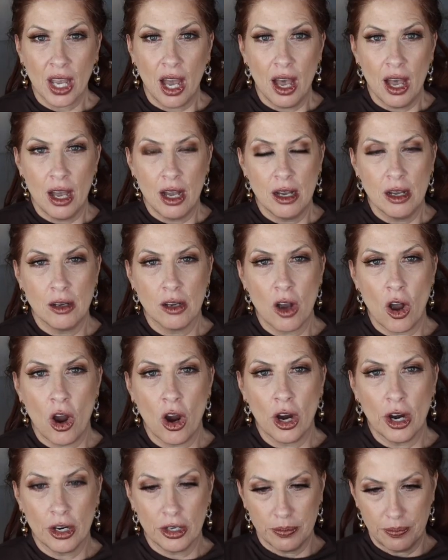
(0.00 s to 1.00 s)

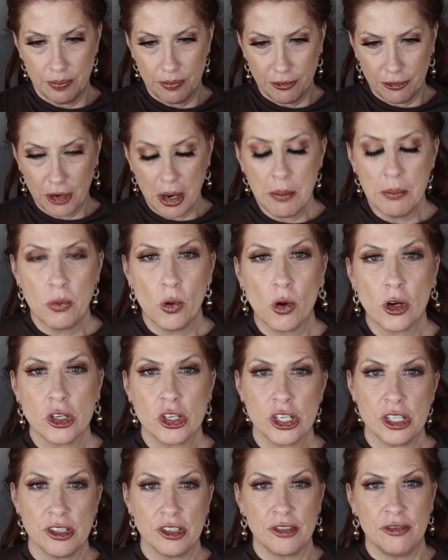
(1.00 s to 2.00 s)
Our front
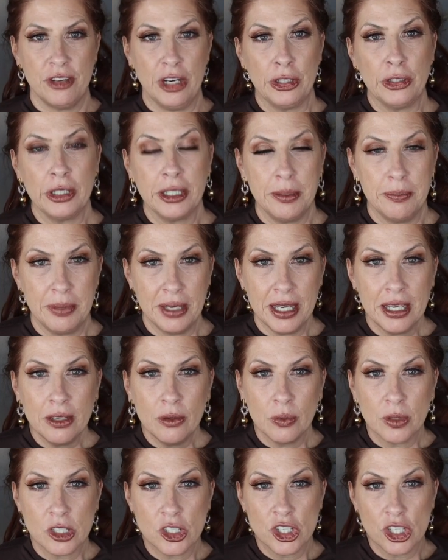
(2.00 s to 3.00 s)
porch is fairly
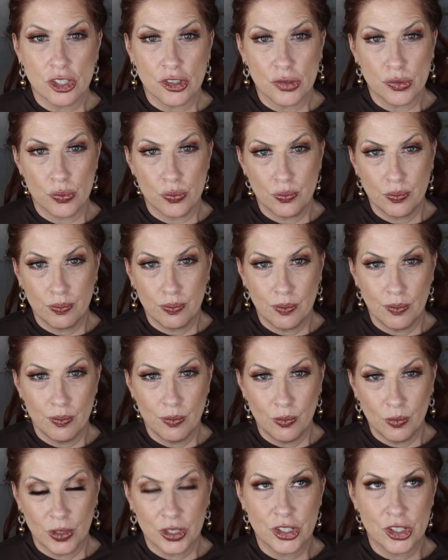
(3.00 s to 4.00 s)
big, which is
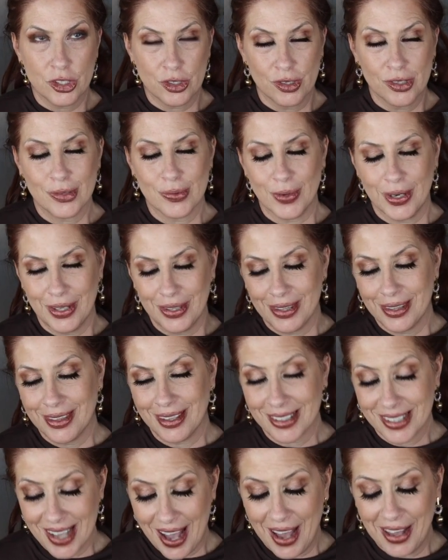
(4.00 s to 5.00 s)
one of the
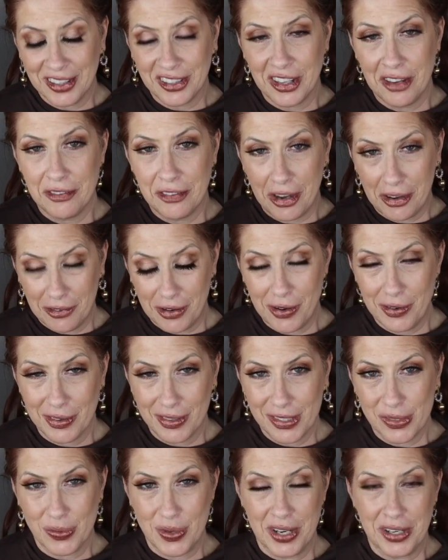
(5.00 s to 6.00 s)
things I love. I've
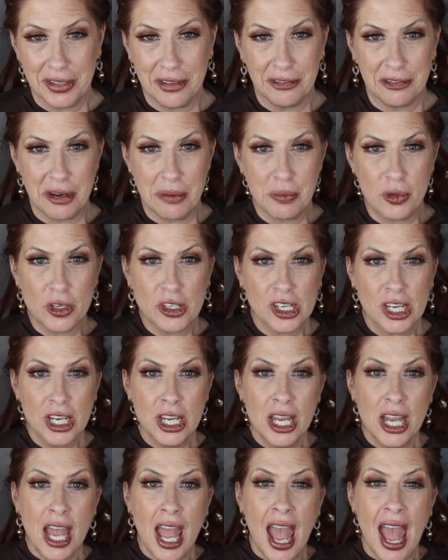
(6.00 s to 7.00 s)
always wanted a front porch.
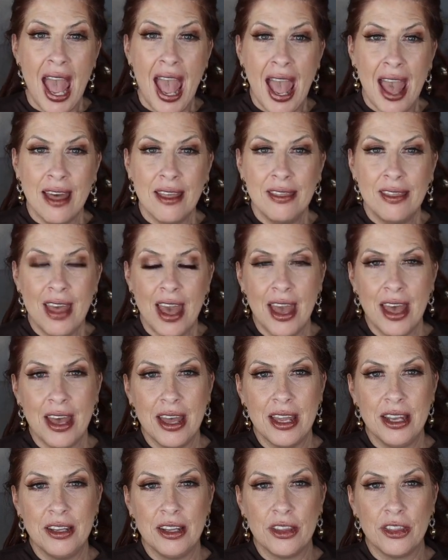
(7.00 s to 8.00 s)
And
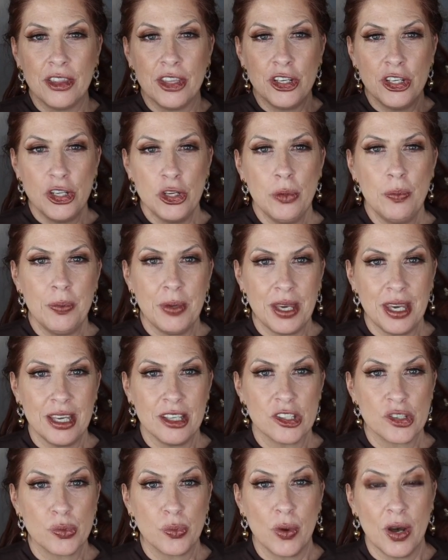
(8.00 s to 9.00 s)
then the new
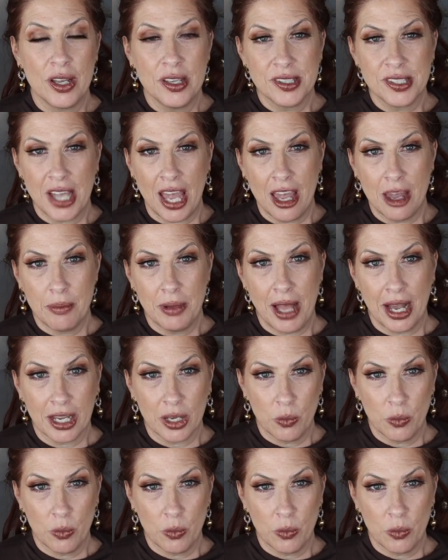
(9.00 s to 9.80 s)
piece was a black